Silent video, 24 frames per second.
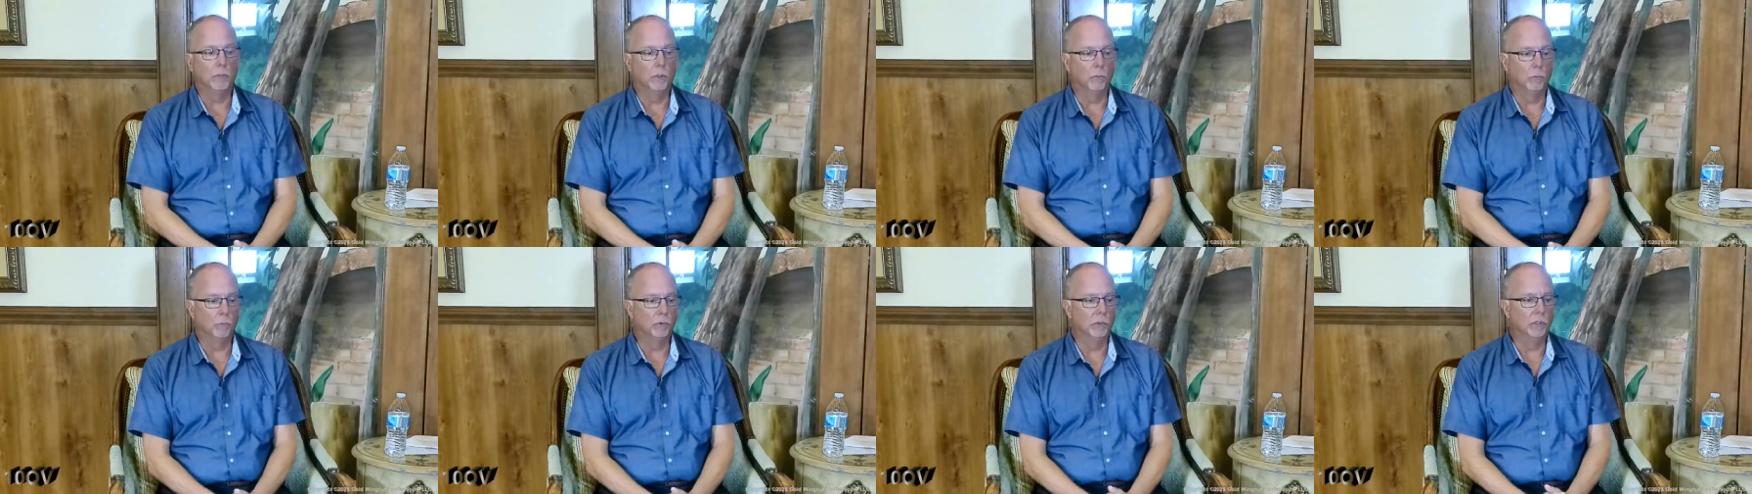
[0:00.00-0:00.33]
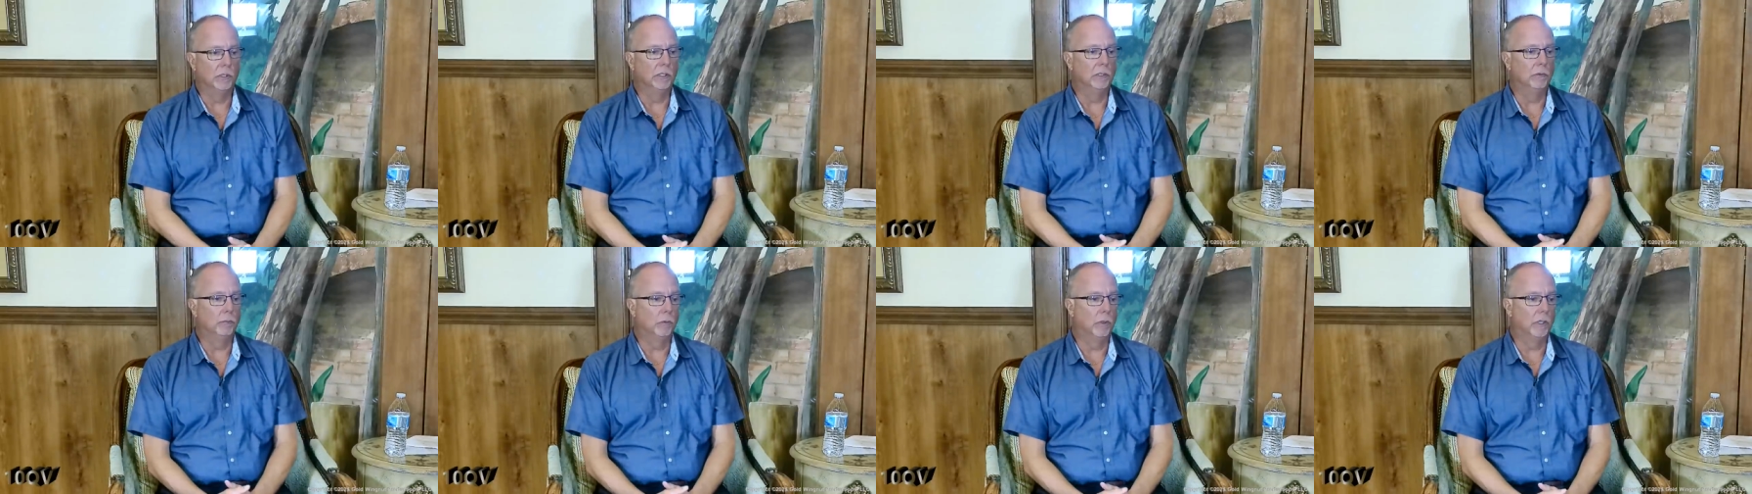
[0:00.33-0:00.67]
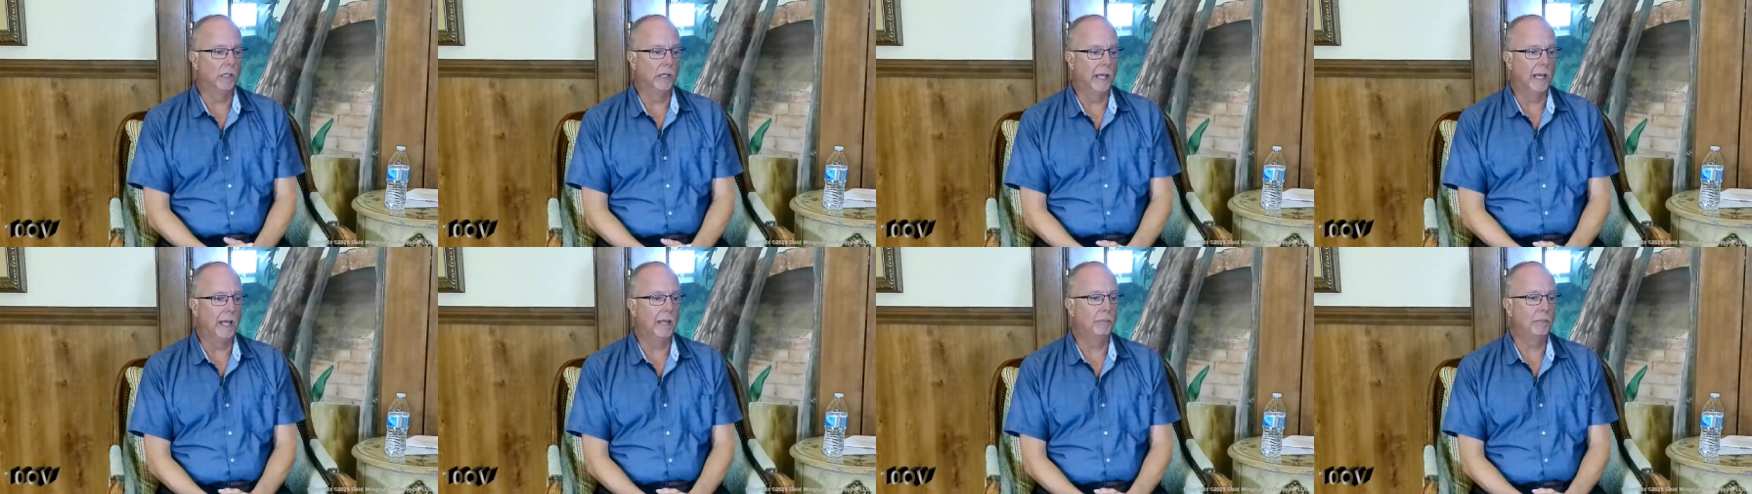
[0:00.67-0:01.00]
but really
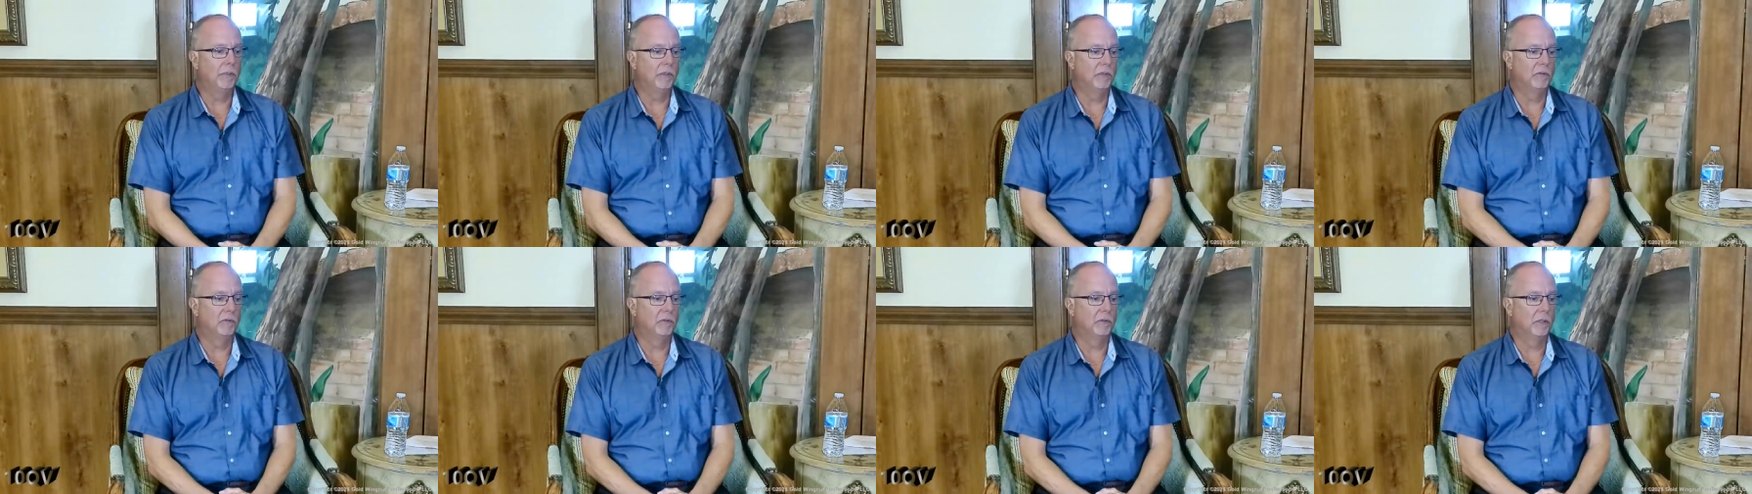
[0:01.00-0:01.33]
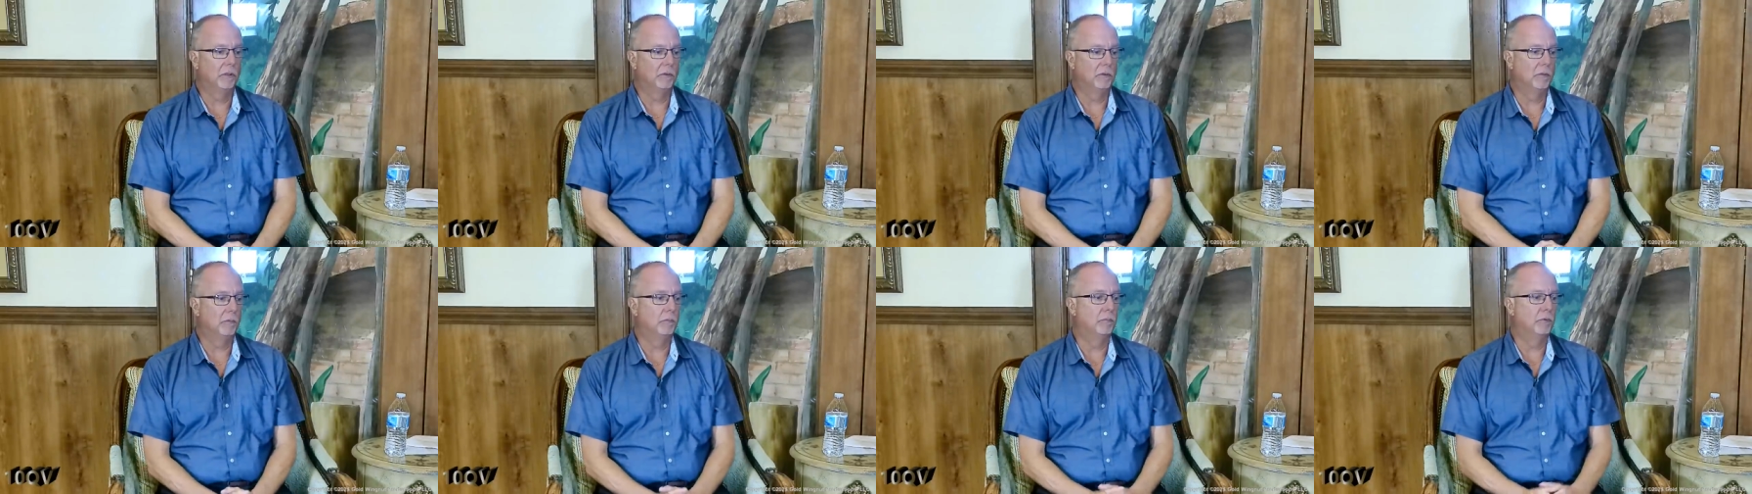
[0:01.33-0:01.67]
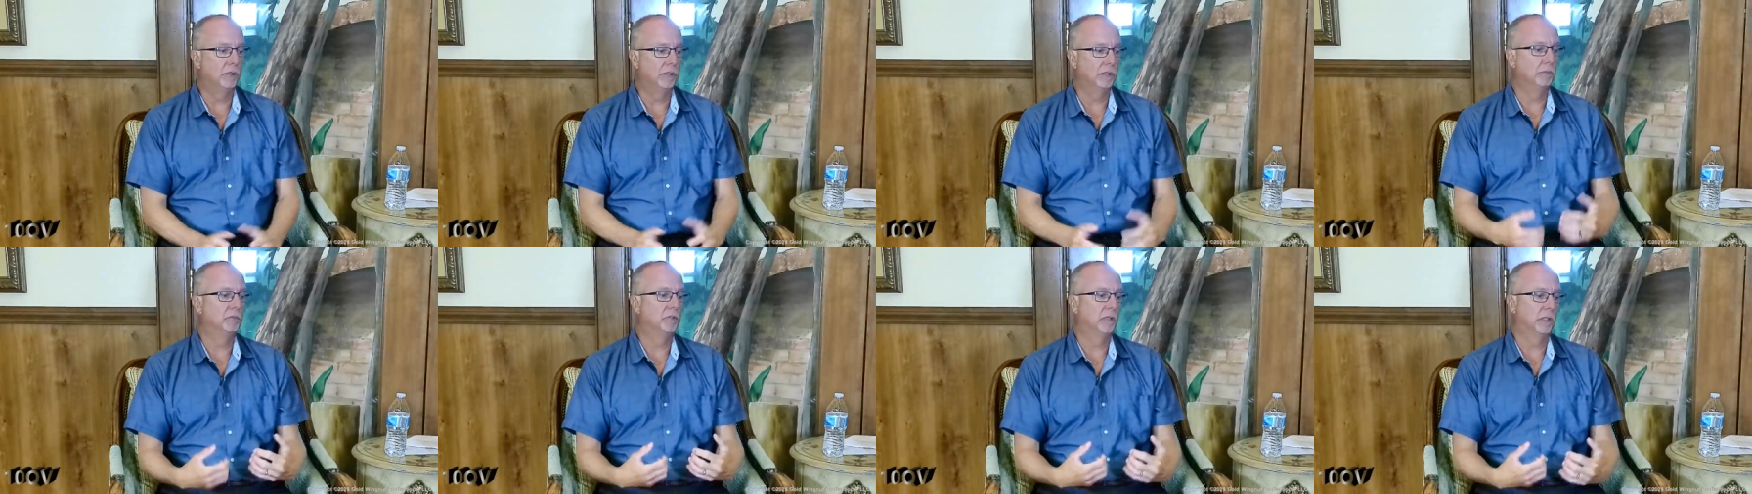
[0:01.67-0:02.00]
what happens to
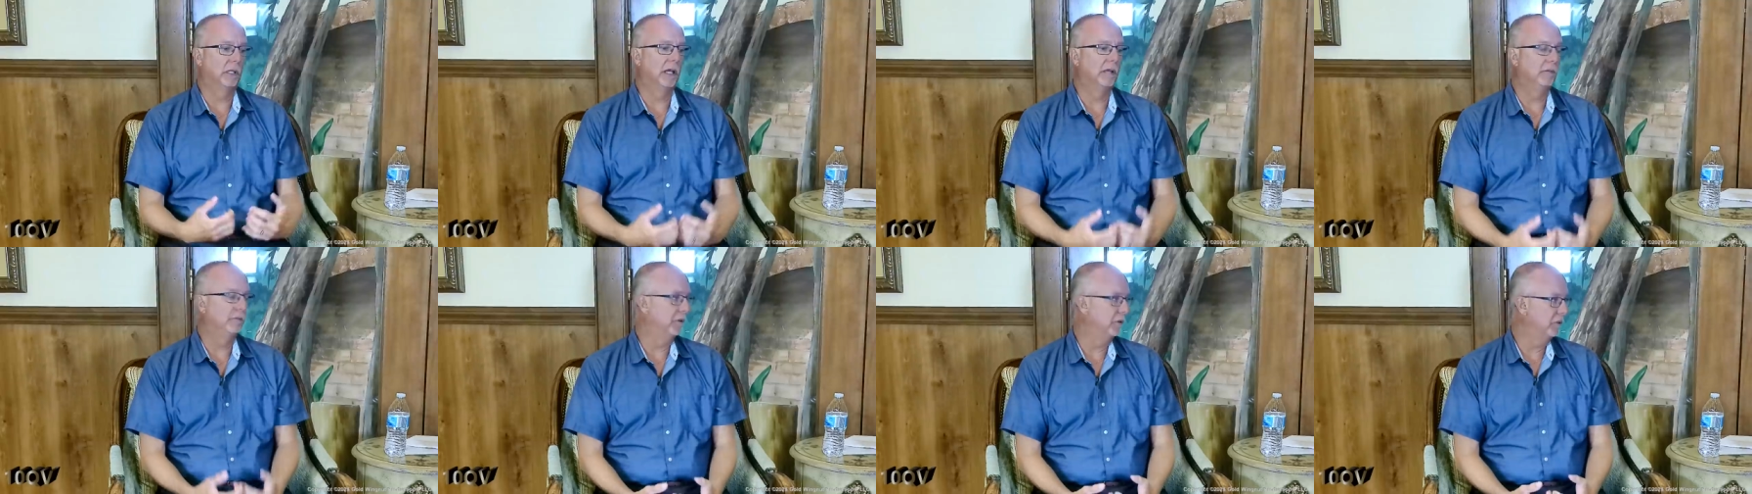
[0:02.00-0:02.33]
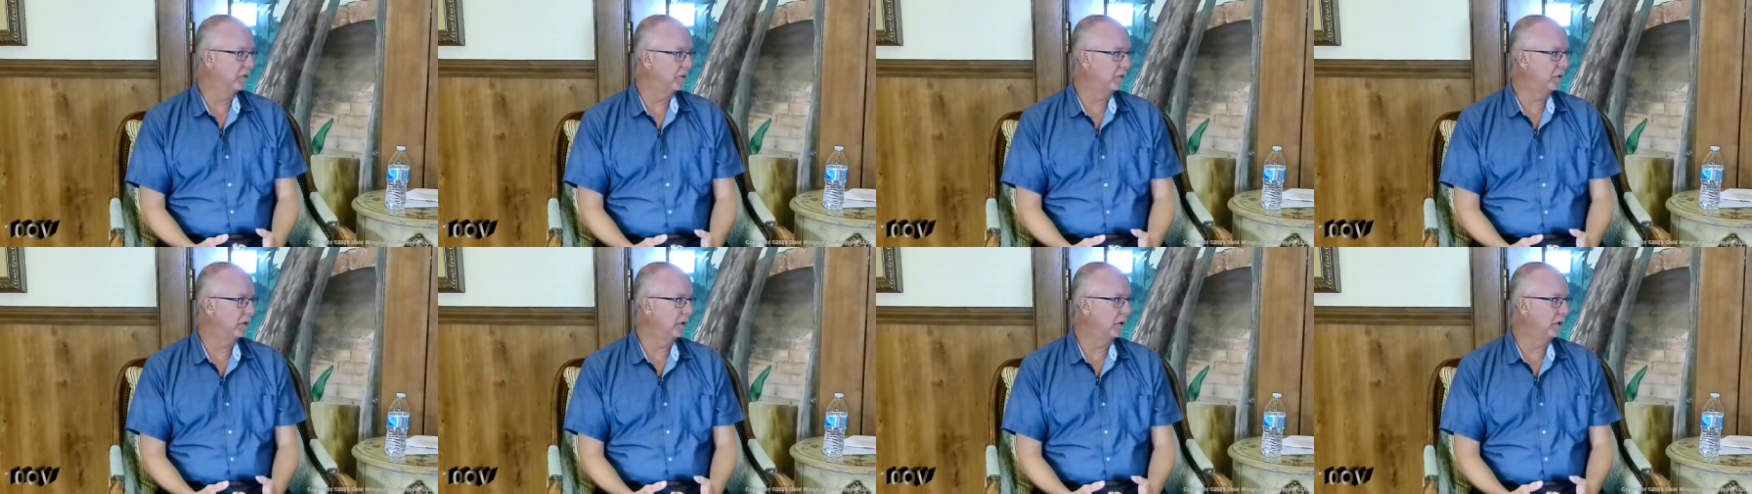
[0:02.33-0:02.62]
bring them to life is